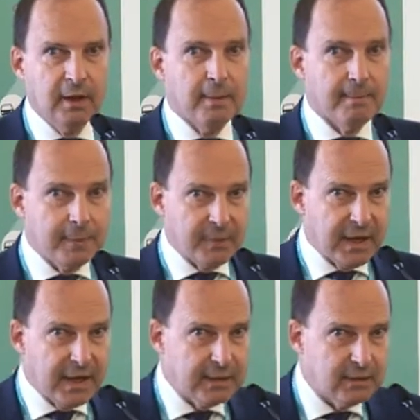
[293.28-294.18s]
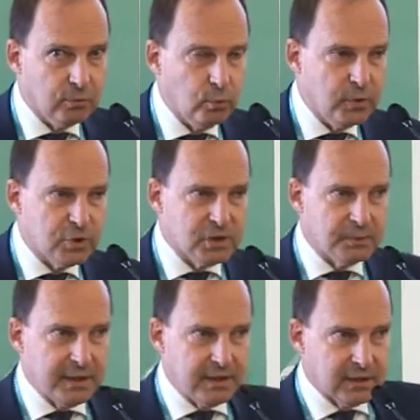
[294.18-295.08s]
MapKite, which is
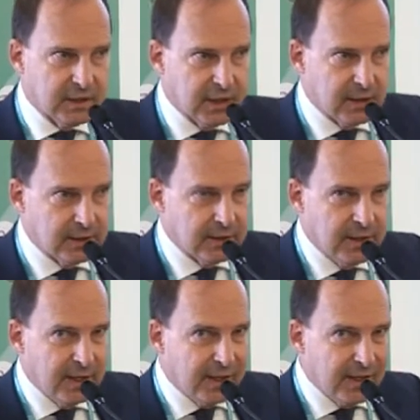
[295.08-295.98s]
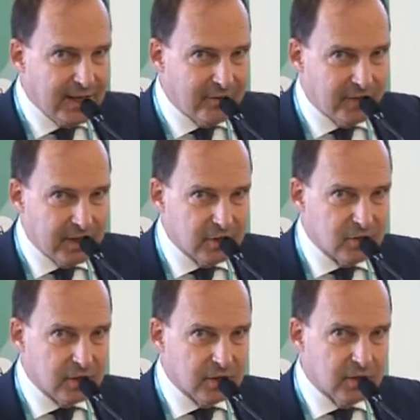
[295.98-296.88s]
basically
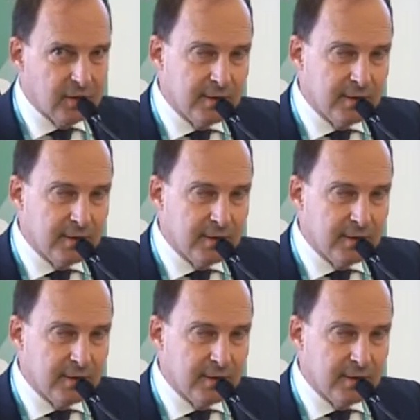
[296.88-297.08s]
leveraging